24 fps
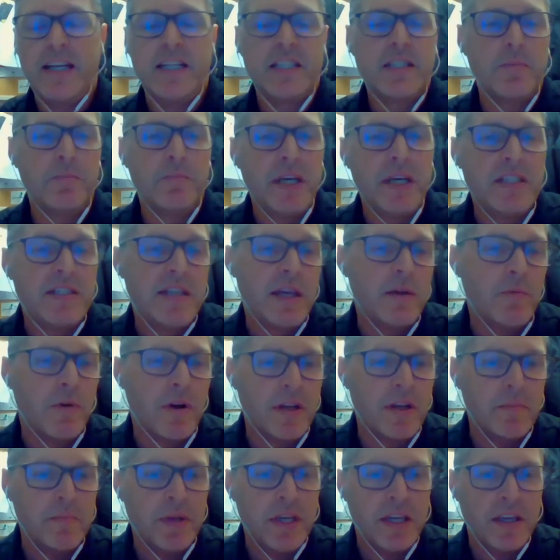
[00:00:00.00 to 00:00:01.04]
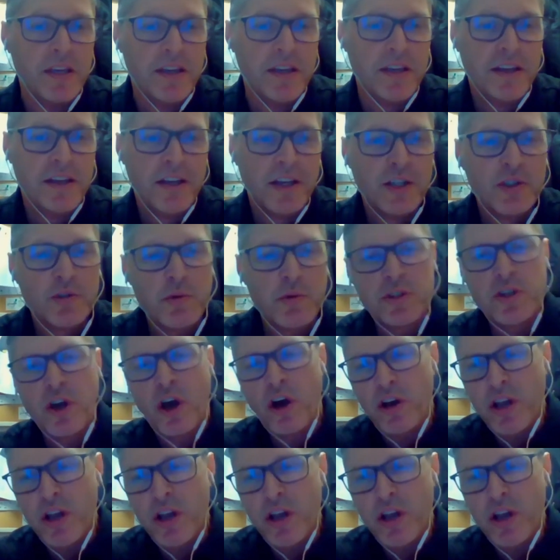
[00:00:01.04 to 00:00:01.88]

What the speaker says: it's a place they want to be. So it's all